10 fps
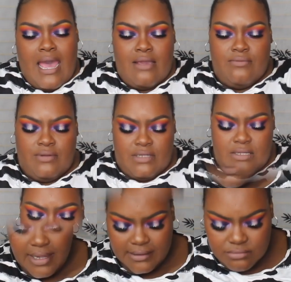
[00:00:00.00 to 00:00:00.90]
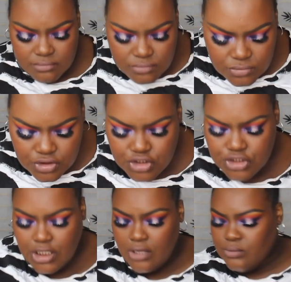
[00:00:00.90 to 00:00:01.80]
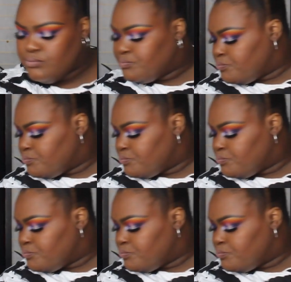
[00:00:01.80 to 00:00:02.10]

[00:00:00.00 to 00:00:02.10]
i really, I really so